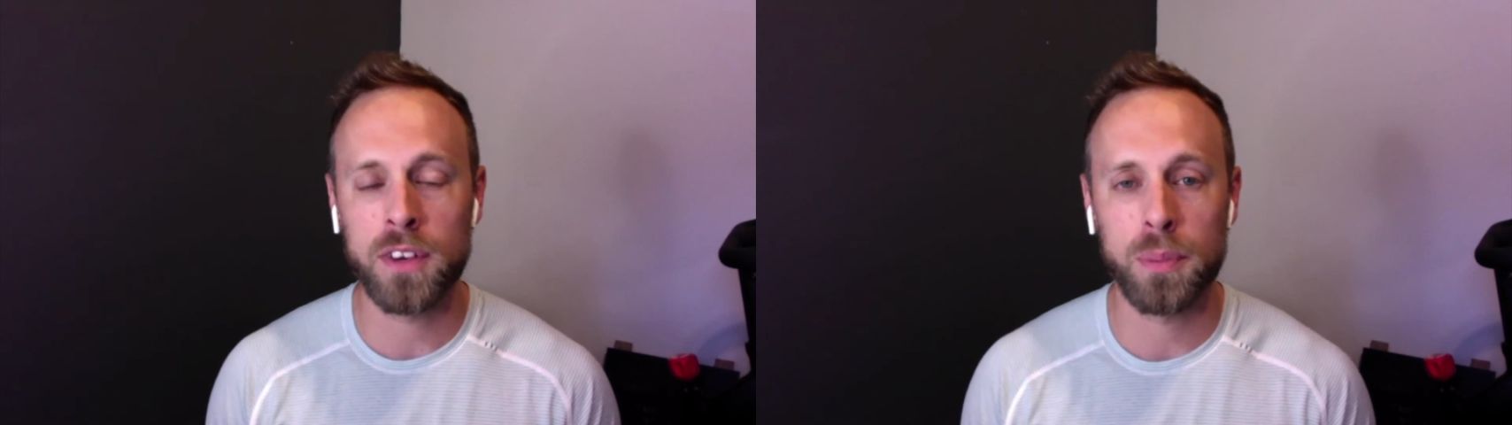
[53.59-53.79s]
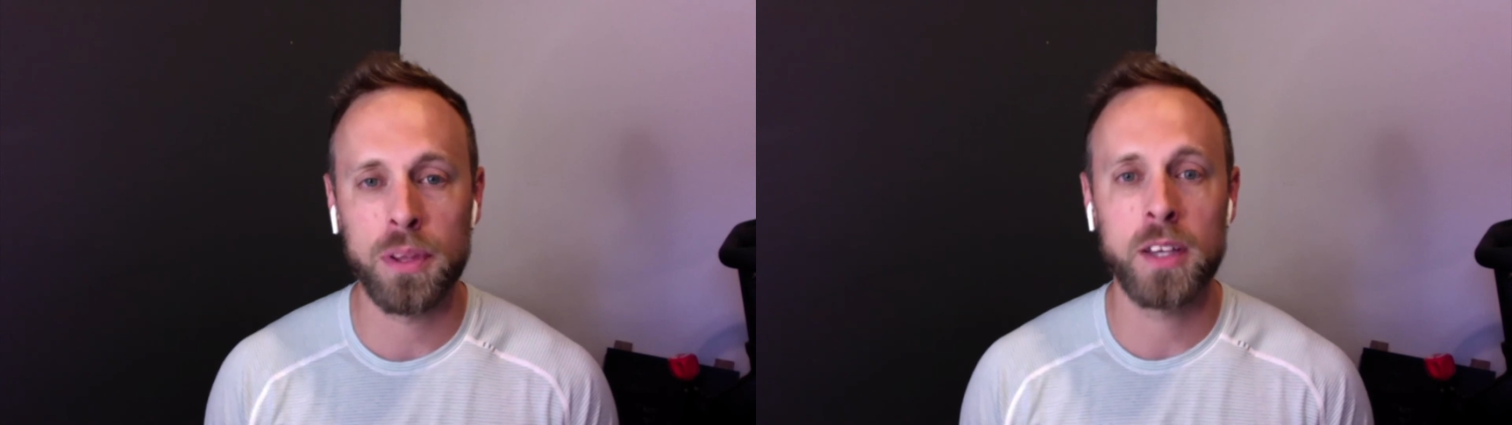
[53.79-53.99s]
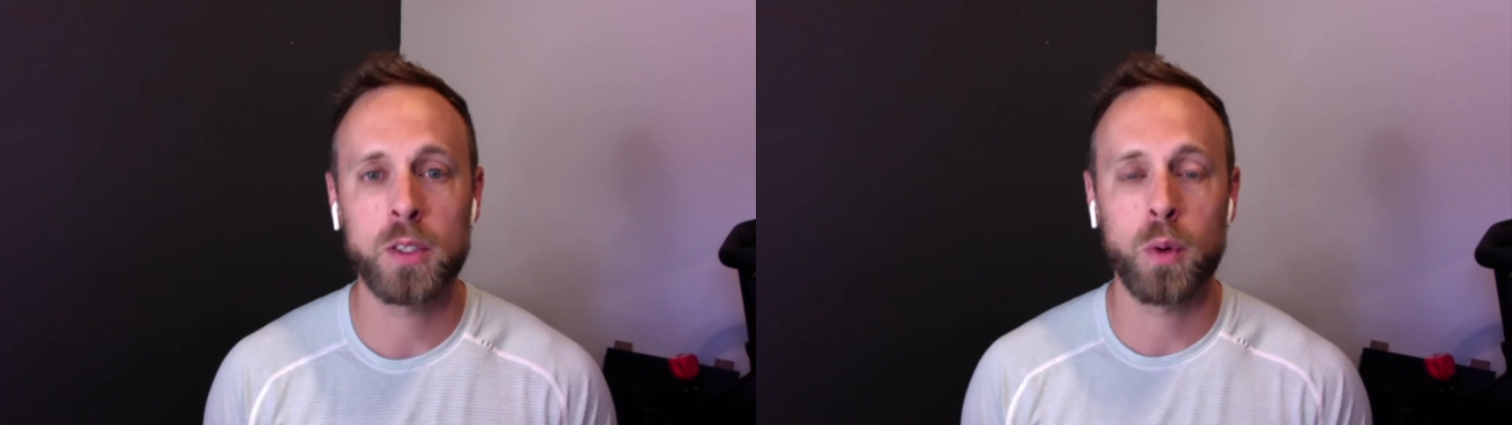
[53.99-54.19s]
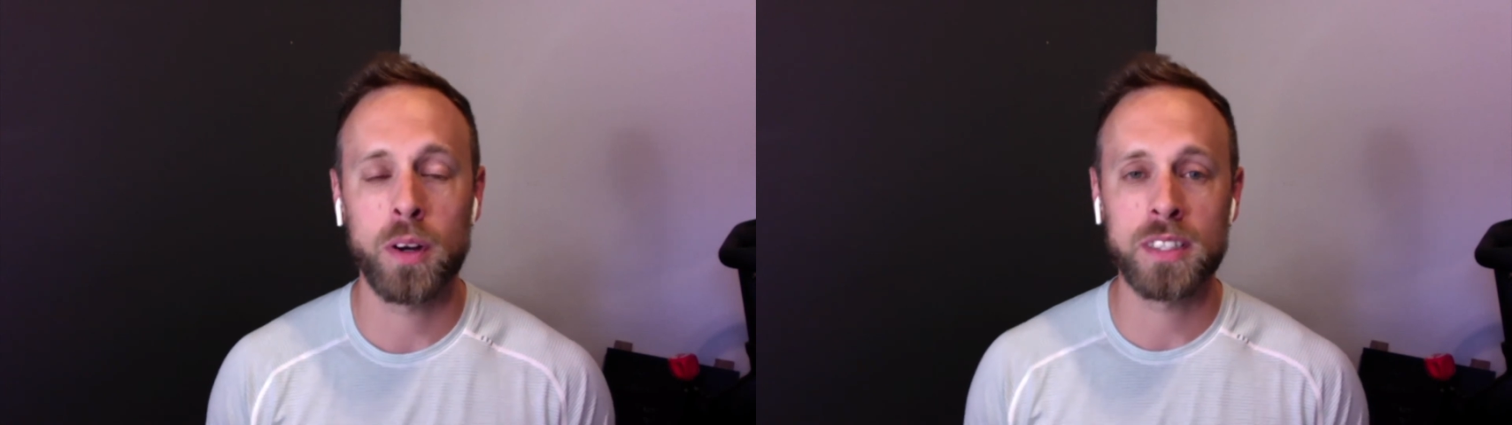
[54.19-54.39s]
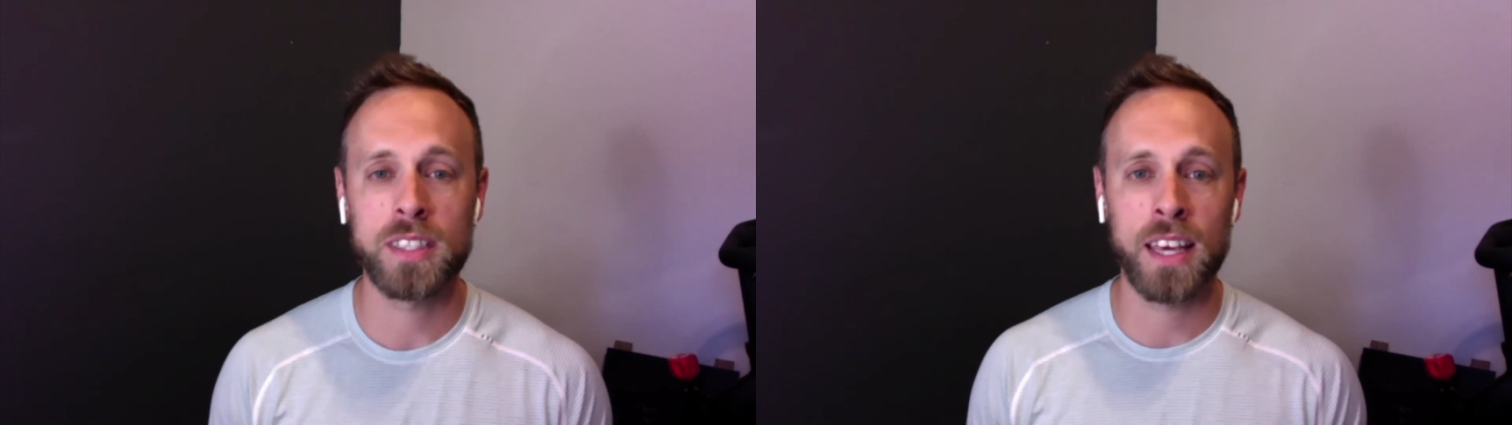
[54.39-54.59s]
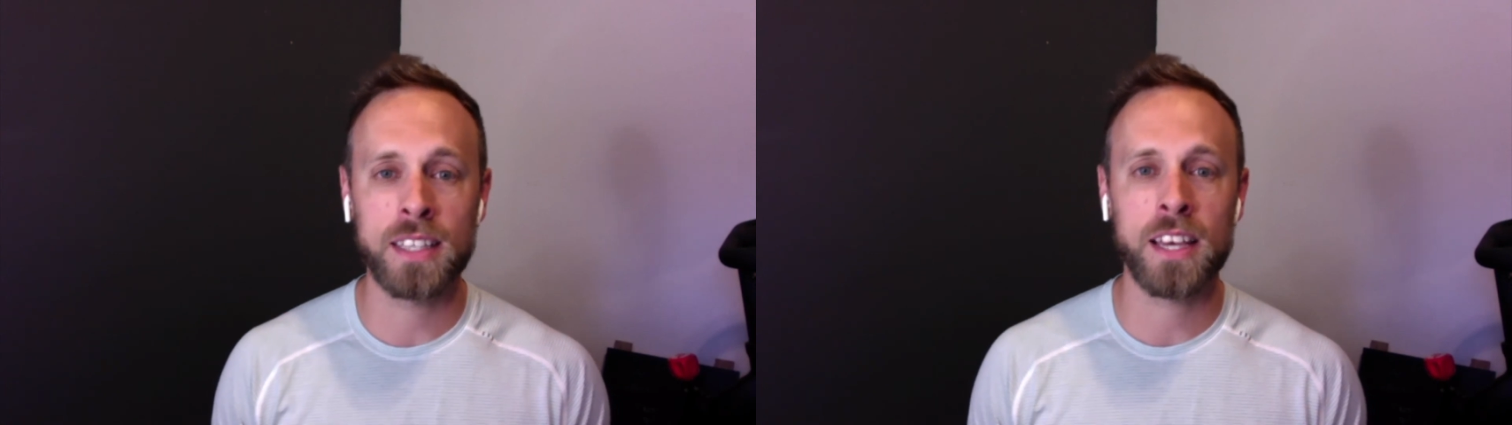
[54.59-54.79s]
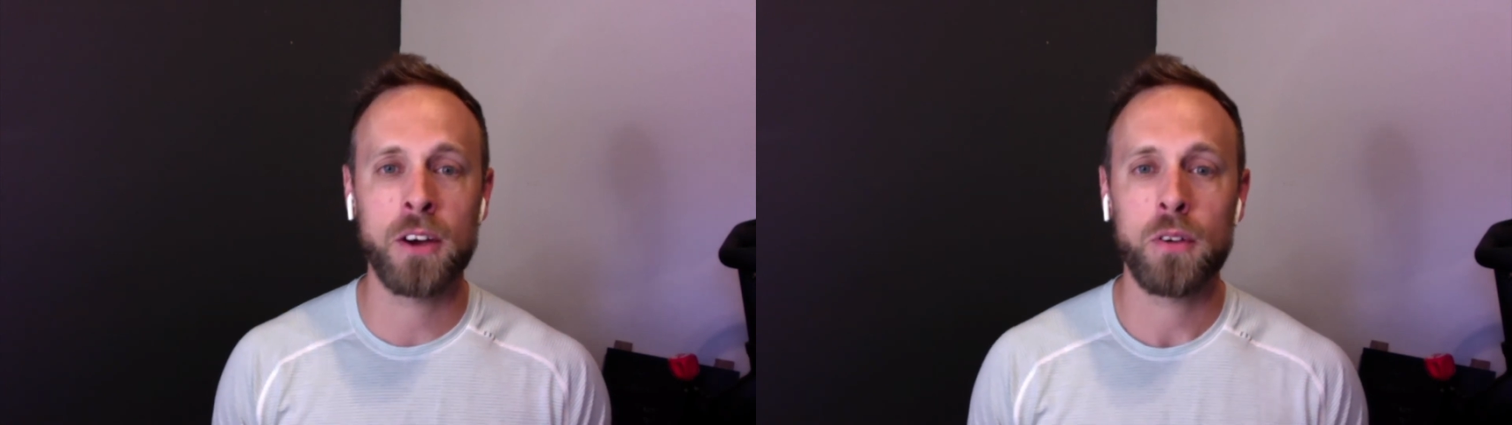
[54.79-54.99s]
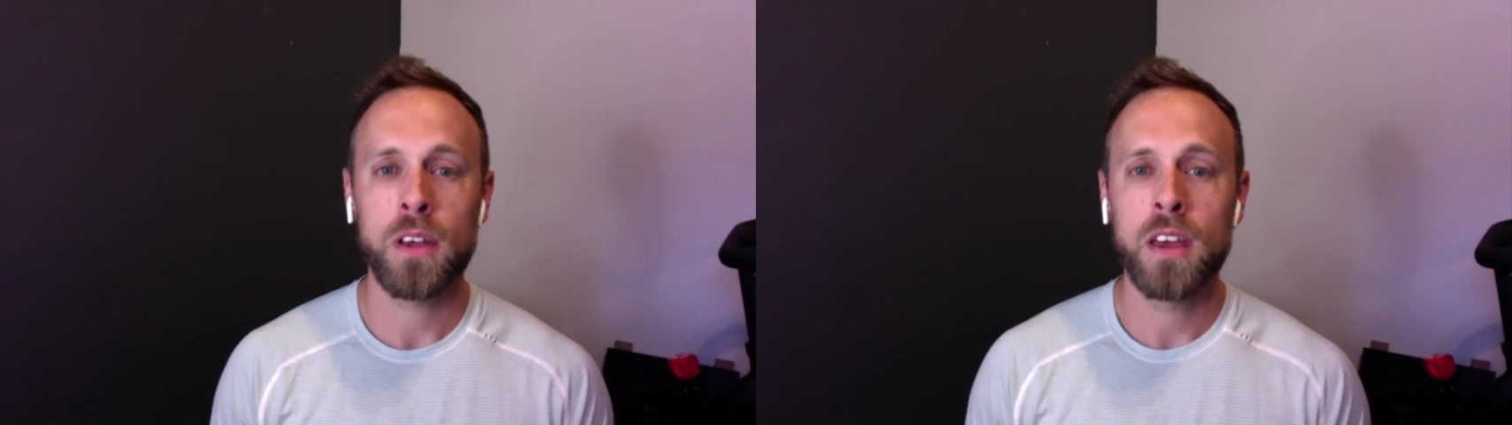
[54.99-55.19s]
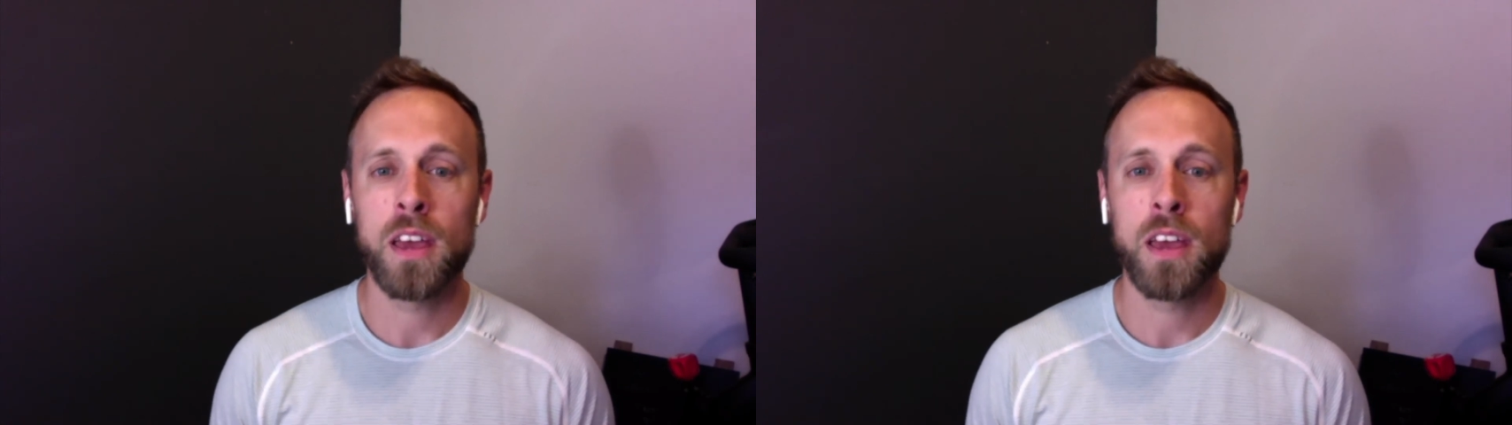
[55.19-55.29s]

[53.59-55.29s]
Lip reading: in a place where it's nice out,